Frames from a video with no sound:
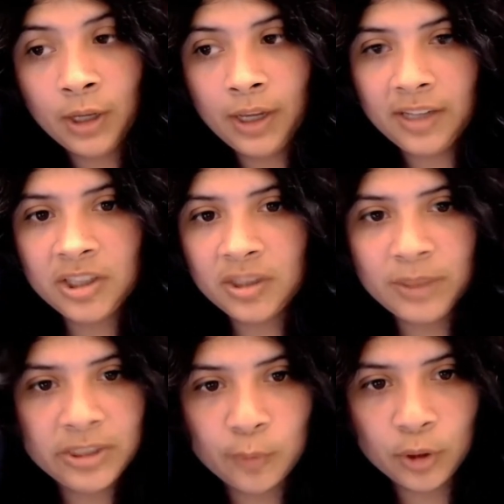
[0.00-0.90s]
It's just
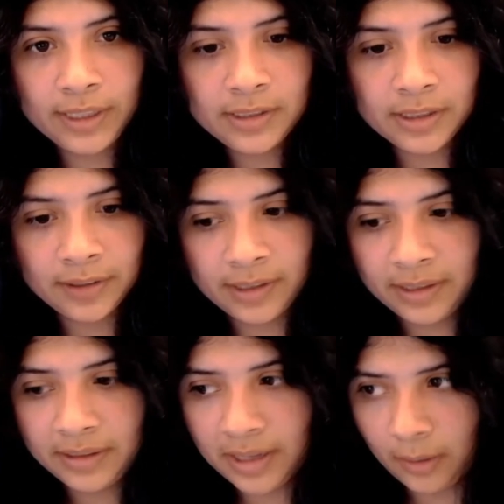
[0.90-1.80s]
much more easier to
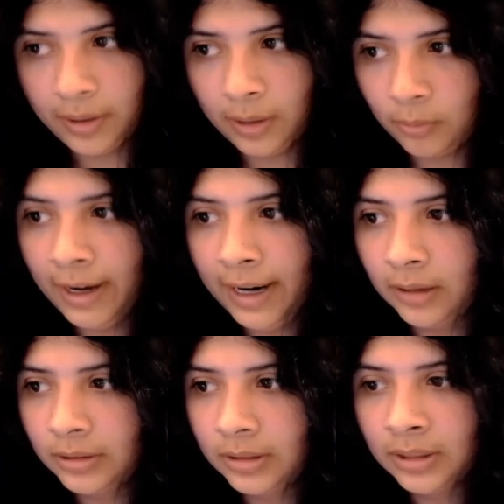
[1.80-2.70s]
carry
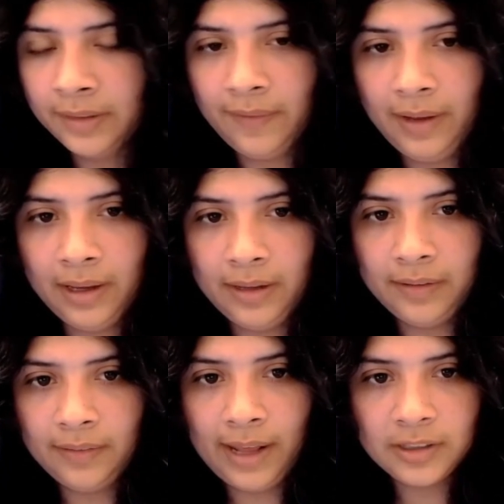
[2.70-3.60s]
around, and
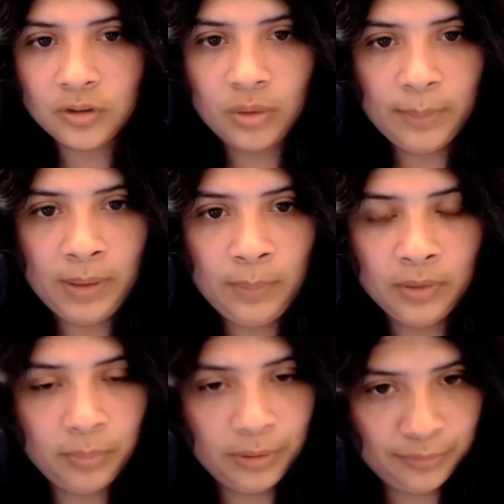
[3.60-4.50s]
that's why people
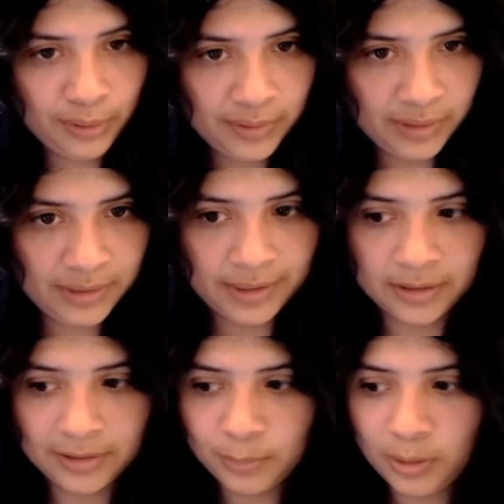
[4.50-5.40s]
prefer things that are
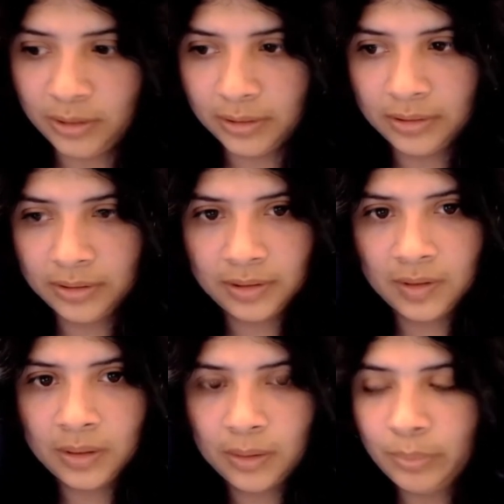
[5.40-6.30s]
smaller.
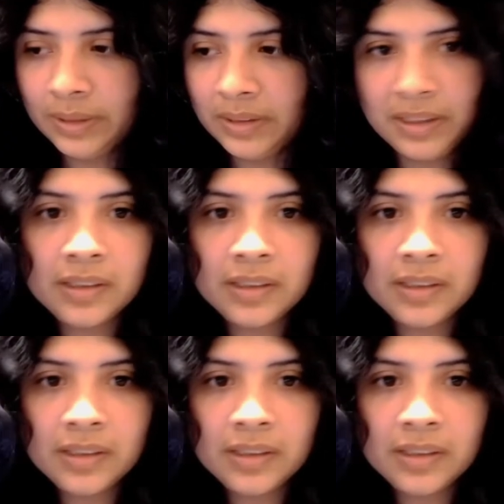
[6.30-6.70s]
But that doesn't